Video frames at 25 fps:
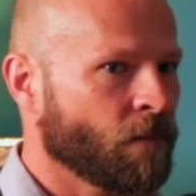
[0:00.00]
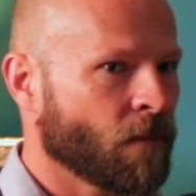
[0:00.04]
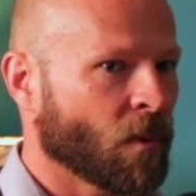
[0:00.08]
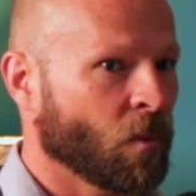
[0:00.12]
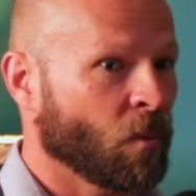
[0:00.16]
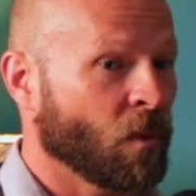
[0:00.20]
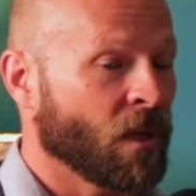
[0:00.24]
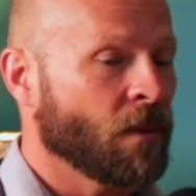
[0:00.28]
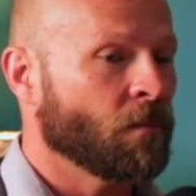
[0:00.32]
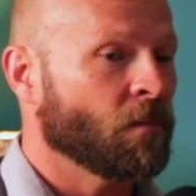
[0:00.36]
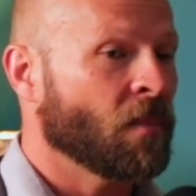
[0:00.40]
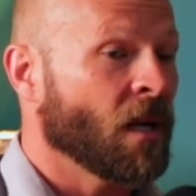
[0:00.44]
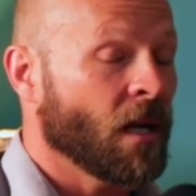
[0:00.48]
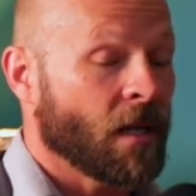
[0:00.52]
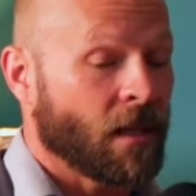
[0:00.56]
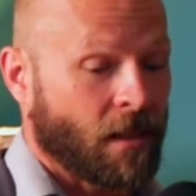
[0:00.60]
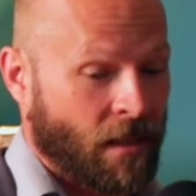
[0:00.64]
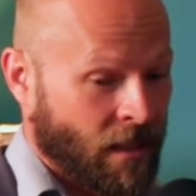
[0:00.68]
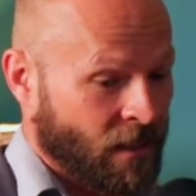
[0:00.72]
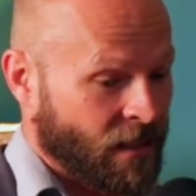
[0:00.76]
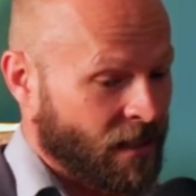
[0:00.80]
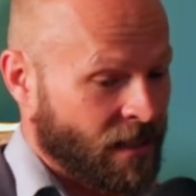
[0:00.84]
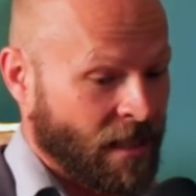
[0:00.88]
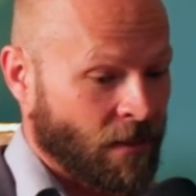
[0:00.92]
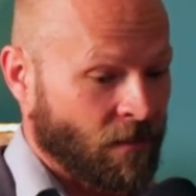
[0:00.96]
we. But
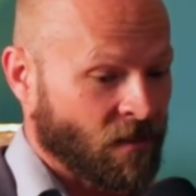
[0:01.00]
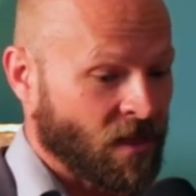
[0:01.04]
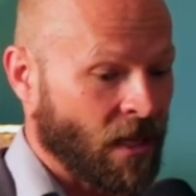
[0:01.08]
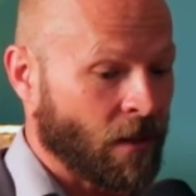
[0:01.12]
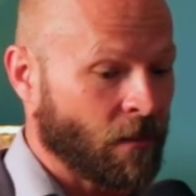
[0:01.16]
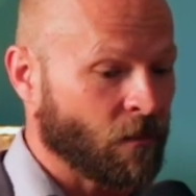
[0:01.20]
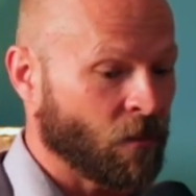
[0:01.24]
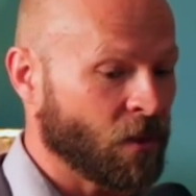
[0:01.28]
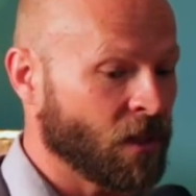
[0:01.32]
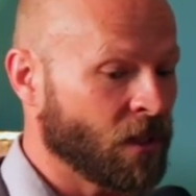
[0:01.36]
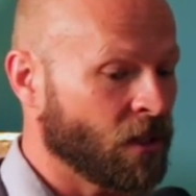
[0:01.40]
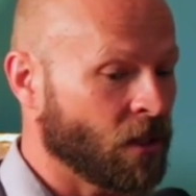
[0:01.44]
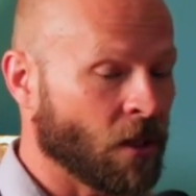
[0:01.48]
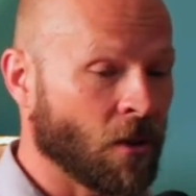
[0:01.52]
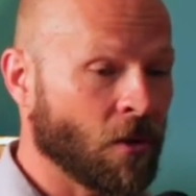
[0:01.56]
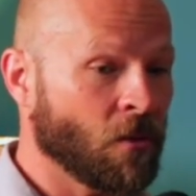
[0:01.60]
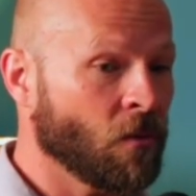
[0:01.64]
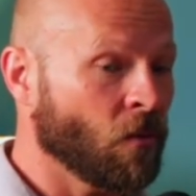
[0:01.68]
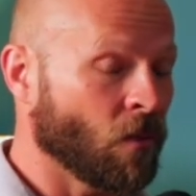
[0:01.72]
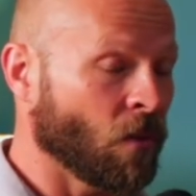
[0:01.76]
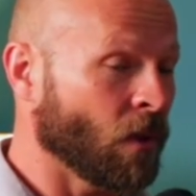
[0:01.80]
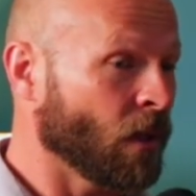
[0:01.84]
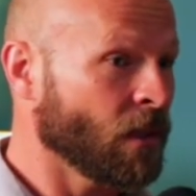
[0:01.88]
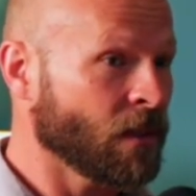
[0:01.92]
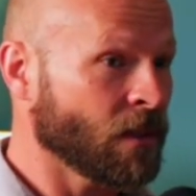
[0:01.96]
at the same time, we
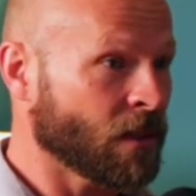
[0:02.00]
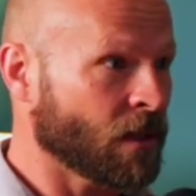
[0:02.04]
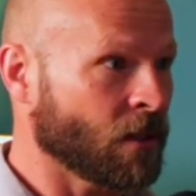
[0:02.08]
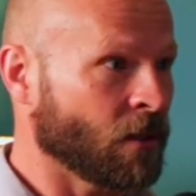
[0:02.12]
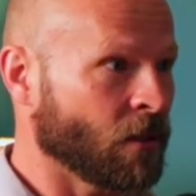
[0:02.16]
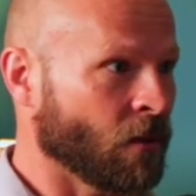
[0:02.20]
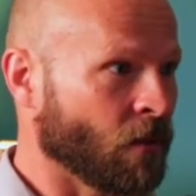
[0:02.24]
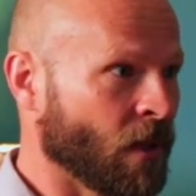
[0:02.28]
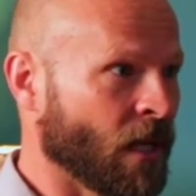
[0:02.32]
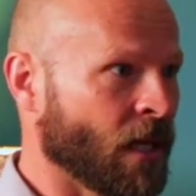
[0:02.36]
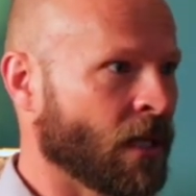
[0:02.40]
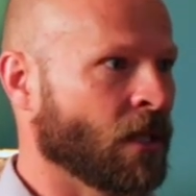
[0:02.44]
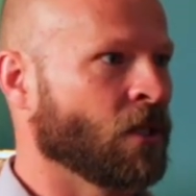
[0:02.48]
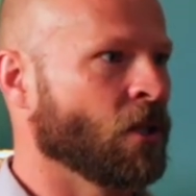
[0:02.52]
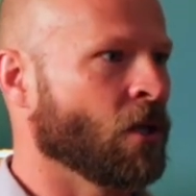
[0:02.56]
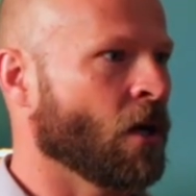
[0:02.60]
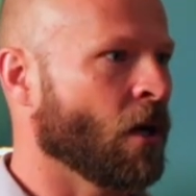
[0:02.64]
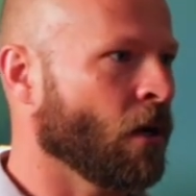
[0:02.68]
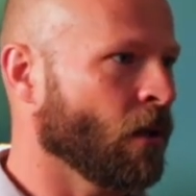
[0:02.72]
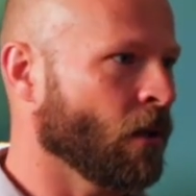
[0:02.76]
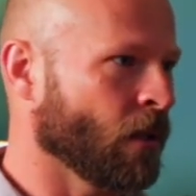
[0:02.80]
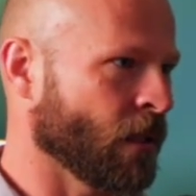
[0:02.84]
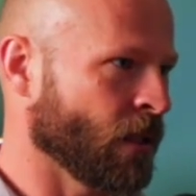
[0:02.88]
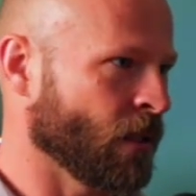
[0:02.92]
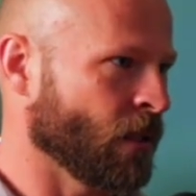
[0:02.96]
don't want to
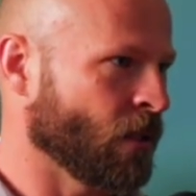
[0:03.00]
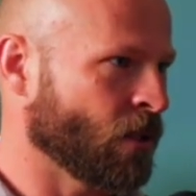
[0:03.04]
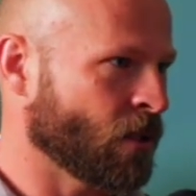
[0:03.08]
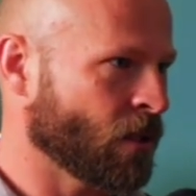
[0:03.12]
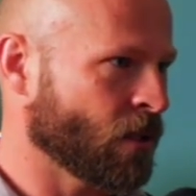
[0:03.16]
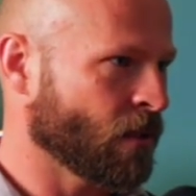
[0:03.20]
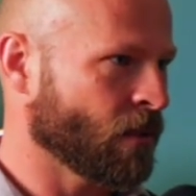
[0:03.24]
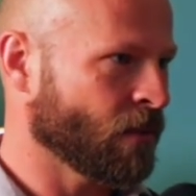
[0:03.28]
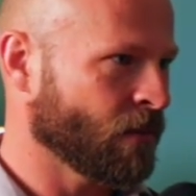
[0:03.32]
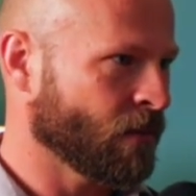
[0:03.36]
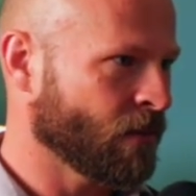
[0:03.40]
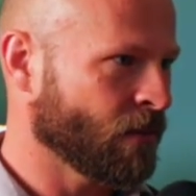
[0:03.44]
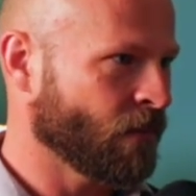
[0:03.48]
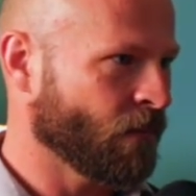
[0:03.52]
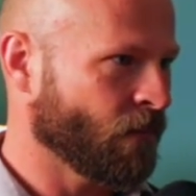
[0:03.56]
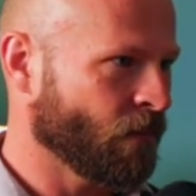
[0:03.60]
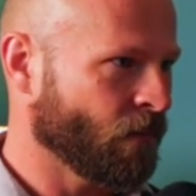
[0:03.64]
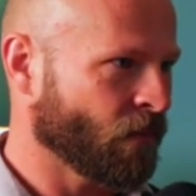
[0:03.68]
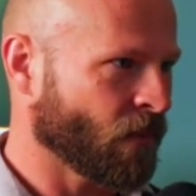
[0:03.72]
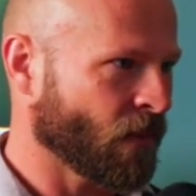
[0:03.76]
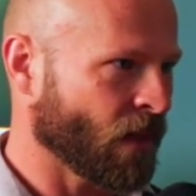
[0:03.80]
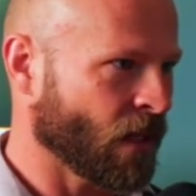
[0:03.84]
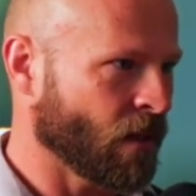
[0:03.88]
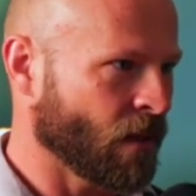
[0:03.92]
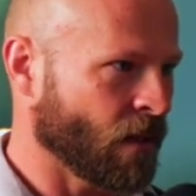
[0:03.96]
acknowledge
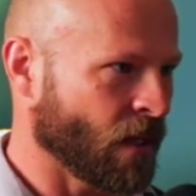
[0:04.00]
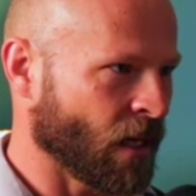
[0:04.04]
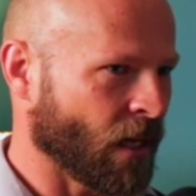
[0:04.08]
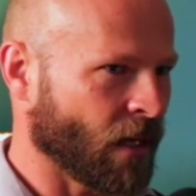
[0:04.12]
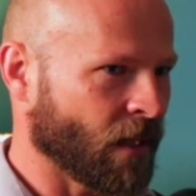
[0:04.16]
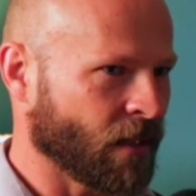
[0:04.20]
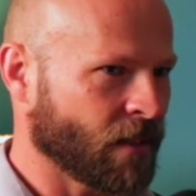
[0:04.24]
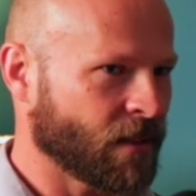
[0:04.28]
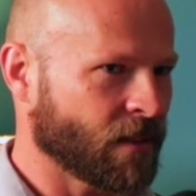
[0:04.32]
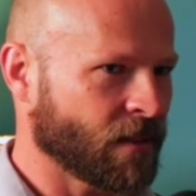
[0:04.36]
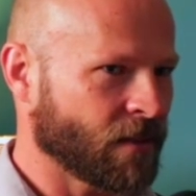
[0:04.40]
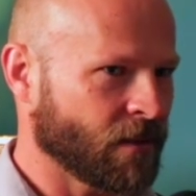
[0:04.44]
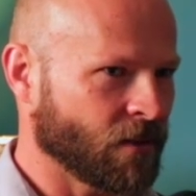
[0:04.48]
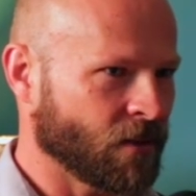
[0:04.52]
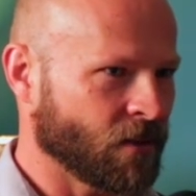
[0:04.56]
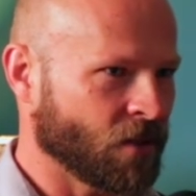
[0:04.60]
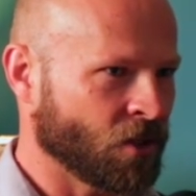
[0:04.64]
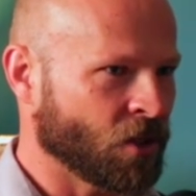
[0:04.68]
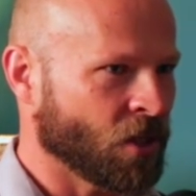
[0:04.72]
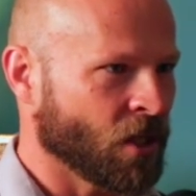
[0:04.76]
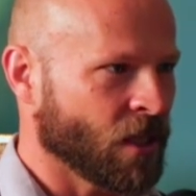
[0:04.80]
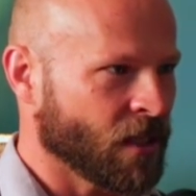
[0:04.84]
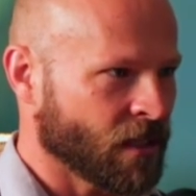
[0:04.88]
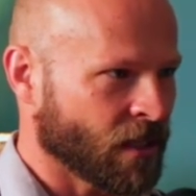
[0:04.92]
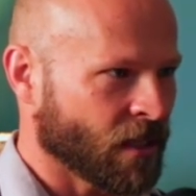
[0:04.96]
that
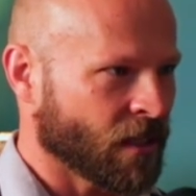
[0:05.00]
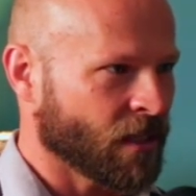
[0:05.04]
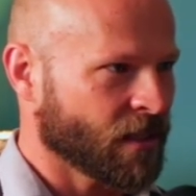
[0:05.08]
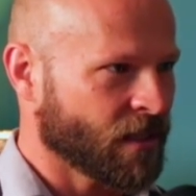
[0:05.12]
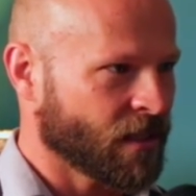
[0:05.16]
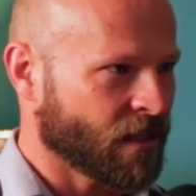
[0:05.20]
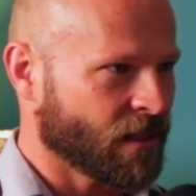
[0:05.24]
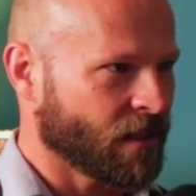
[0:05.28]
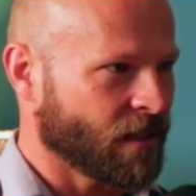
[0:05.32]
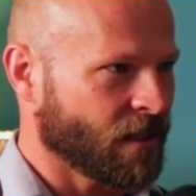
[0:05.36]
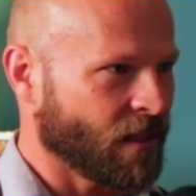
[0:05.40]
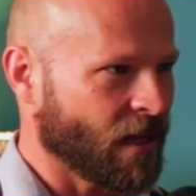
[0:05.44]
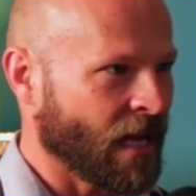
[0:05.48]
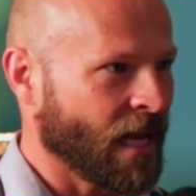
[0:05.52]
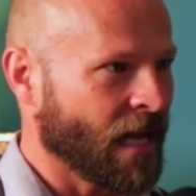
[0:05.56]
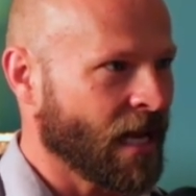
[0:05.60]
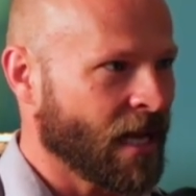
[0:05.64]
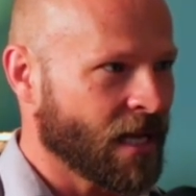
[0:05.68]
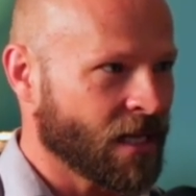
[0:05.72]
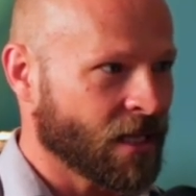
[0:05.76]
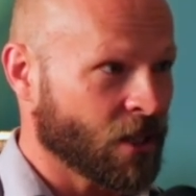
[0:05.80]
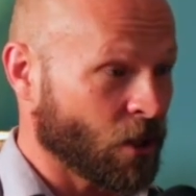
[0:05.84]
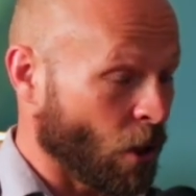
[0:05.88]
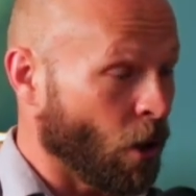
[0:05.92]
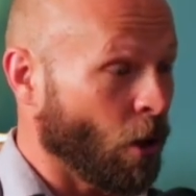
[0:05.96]
Jesus
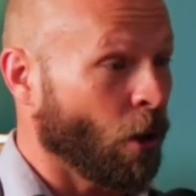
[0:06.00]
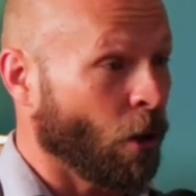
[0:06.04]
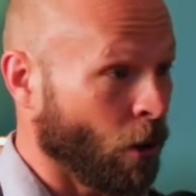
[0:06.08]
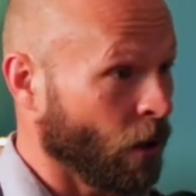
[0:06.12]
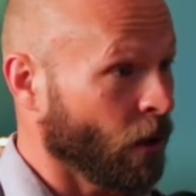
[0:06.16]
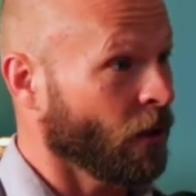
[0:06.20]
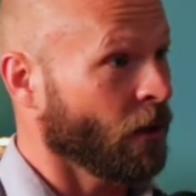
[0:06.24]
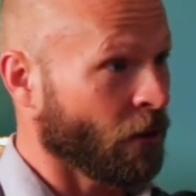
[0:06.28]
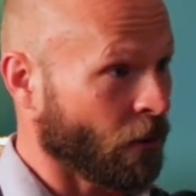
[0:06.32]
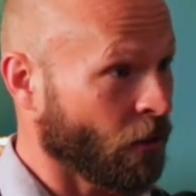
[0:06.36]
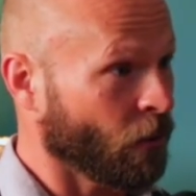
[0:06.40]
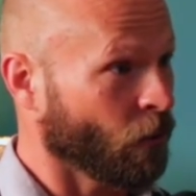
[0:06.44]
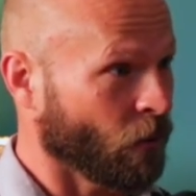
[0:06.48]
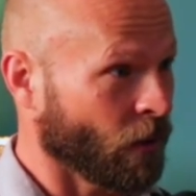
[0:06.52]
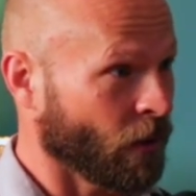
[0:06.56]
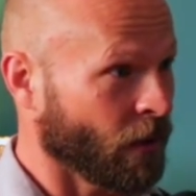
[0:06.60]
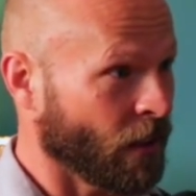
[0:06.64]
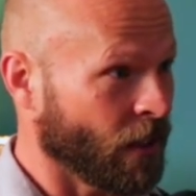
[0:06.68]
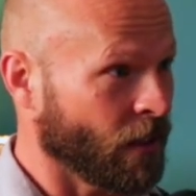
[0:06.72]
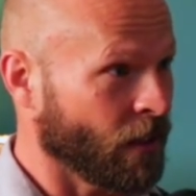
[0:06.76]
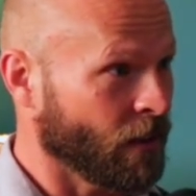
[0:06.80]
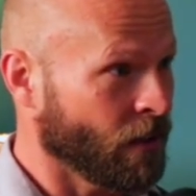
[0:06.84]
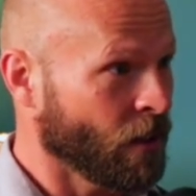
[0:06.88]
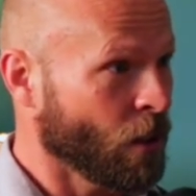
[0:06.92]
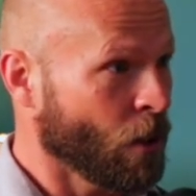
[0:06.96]
has all
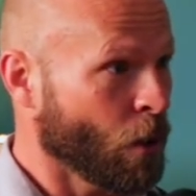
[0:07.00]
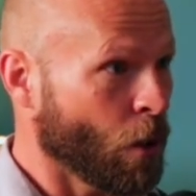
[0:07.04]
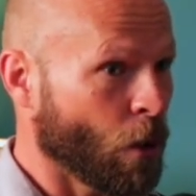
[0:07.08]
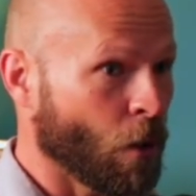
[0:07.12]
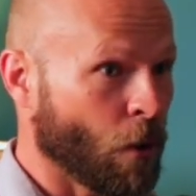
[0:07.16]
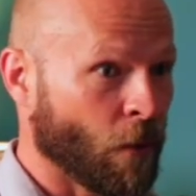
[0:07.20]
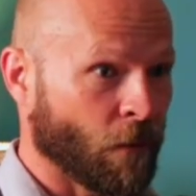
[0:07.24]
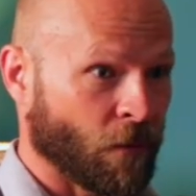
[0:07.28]
authority uh-huh.